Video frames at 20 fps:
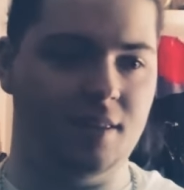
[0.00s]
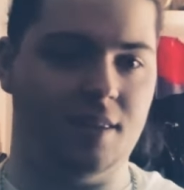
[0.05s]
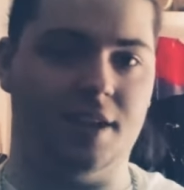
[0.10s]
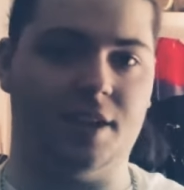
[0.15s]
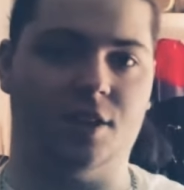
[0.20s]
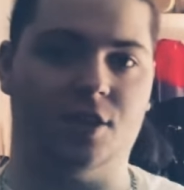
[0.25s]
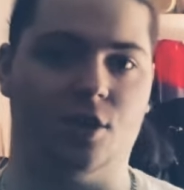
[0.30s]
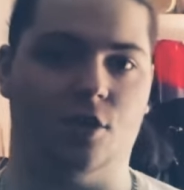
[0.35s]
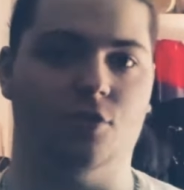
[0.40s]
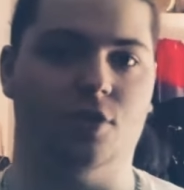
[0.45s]

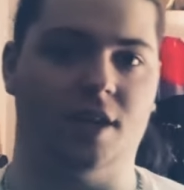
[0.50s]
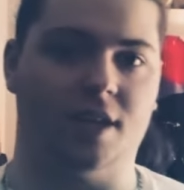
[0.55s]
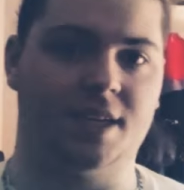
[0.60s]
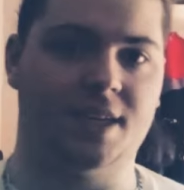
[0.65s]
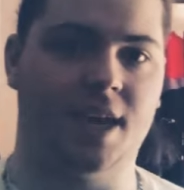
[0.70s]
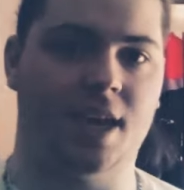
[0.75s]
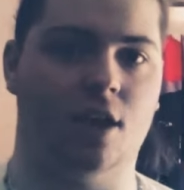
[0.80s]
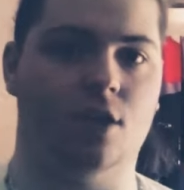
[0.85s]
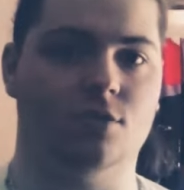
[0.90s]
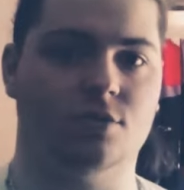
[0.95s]
like you know the
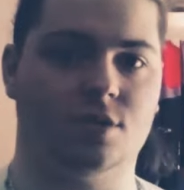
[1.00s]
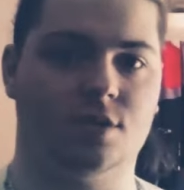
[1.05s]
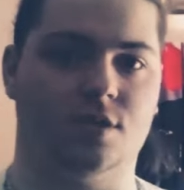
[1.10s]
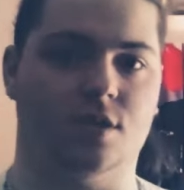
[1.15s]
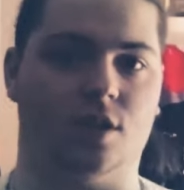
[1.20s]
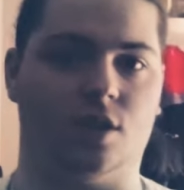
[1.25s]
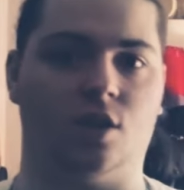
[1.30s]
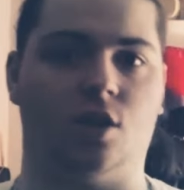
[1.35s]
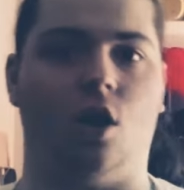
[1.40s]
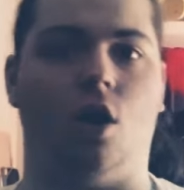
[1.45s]
Celts,
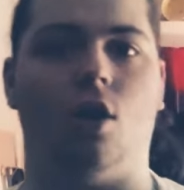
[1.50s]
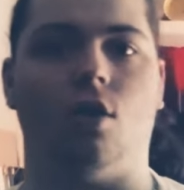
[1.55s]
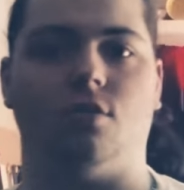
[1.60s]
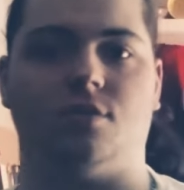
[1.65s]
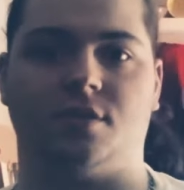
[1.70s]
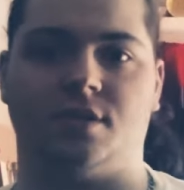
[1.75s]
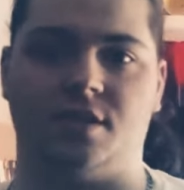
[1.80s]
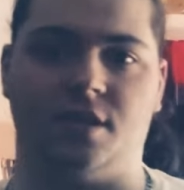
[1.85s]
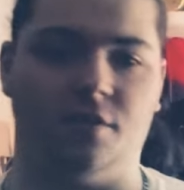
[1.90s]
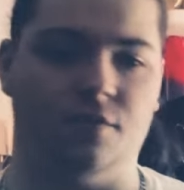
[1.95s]
the
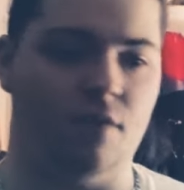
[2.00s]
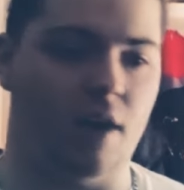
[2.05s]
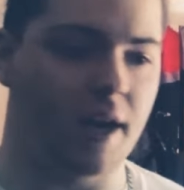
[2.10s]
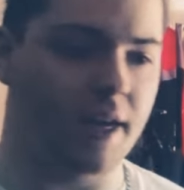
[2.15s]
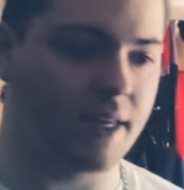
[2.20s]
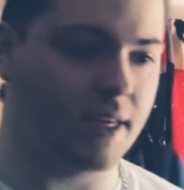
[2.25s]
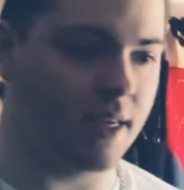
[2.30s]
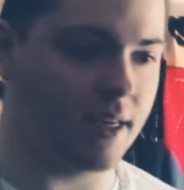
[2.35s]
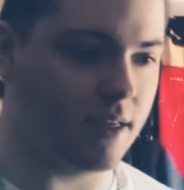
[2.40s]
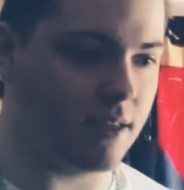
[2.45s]
Gauls, the
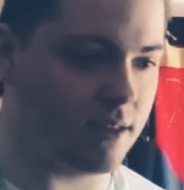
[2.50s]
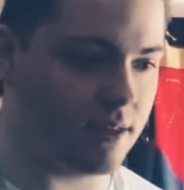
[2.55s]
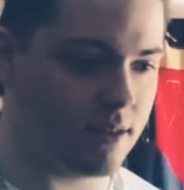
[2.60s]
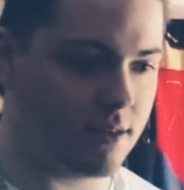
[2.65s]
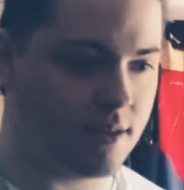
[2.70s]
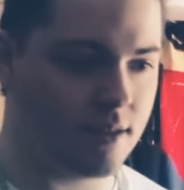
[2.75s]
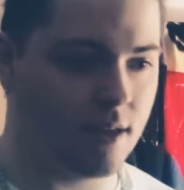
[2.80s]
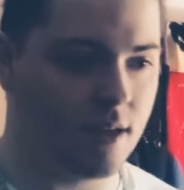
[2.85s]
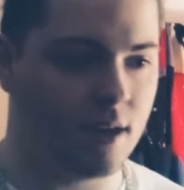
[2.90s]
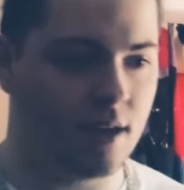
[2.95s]

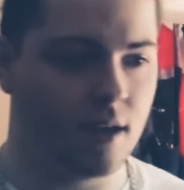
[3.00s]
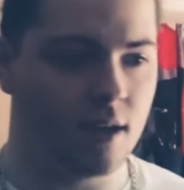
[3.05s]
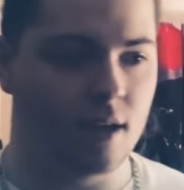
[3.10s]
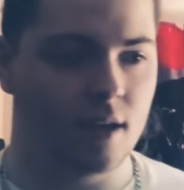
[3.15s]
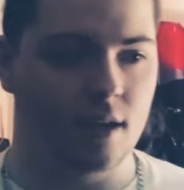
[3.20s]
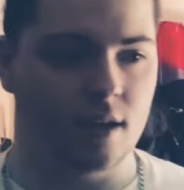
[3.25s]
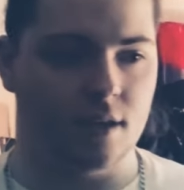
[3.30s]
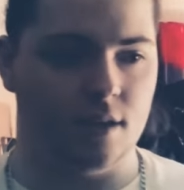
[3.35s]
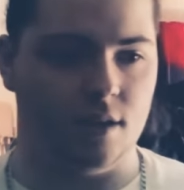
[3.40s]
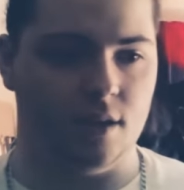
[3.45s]
Vikings,
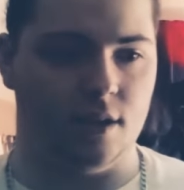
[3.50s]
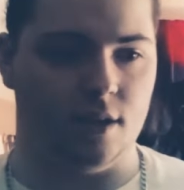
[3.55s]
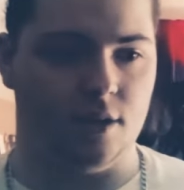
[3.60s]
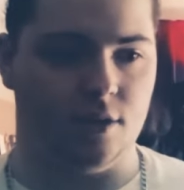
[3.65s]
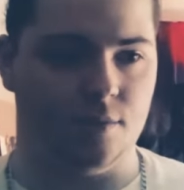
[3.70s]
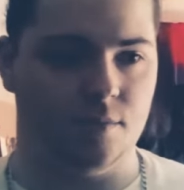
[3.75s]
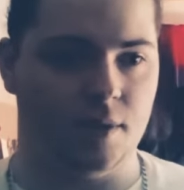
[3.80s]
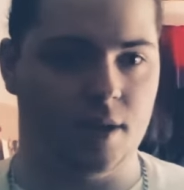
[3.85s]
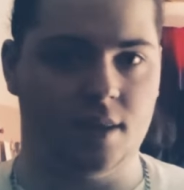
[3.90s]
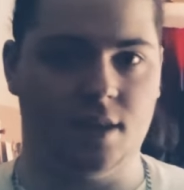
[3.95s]
you
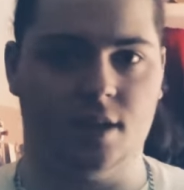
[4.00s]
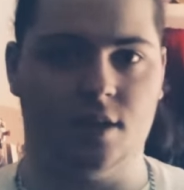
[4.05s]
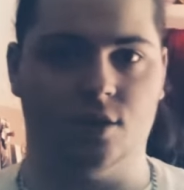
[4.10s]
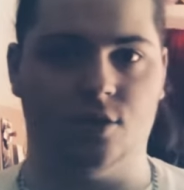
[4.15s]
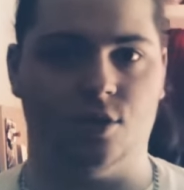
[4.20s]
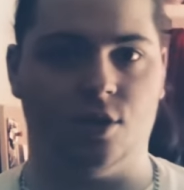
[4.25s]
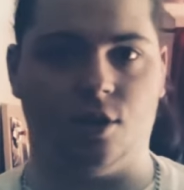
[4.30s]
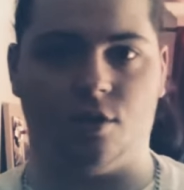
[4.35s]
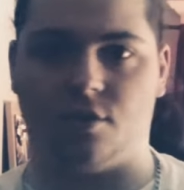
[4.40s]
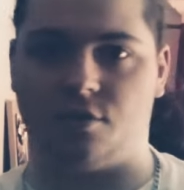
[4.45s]
know, and
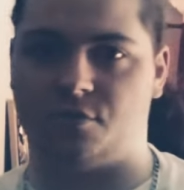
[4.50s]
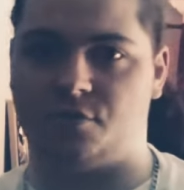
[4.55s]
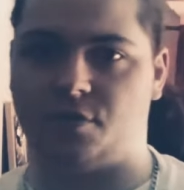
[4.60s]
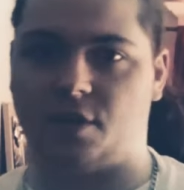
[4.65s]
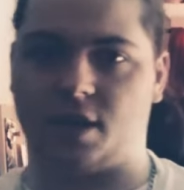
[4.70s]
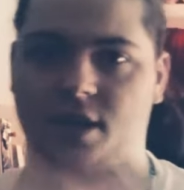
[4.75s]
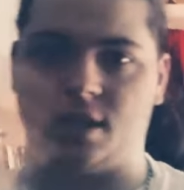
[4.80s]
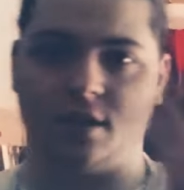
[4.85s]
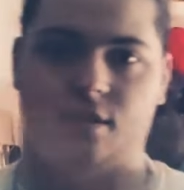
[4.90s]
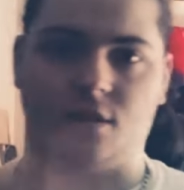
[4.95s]
then you go to
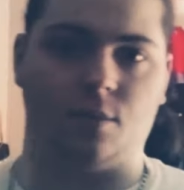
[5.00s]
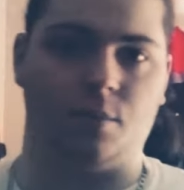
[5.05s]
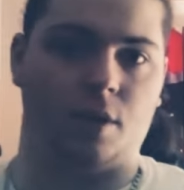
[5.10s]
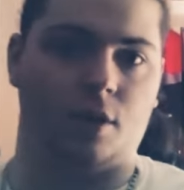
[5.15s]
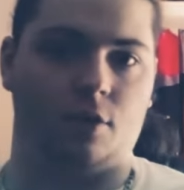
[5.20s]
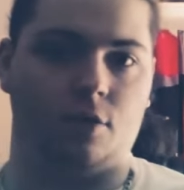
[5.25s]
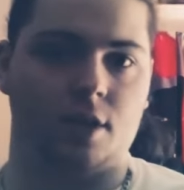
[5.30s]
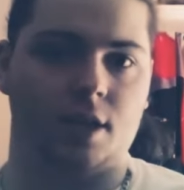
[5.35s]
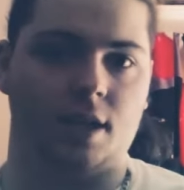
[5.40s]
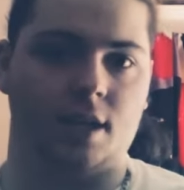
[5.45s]
fucking the
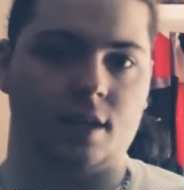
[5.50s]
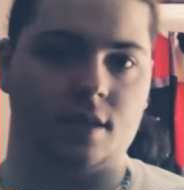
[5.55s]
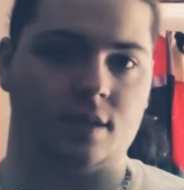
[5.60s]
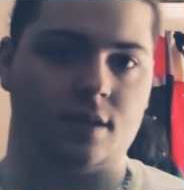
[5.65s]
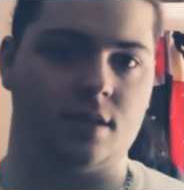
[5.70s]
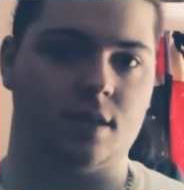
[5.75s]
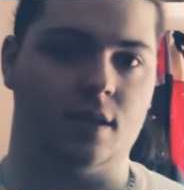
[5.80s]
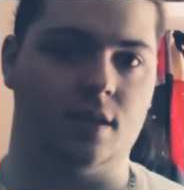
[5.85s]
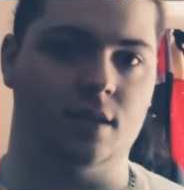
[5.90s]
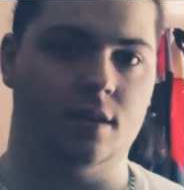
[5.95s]
Middle
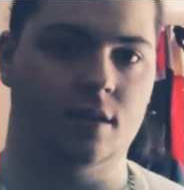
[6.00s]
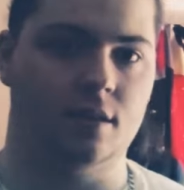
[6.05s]
East.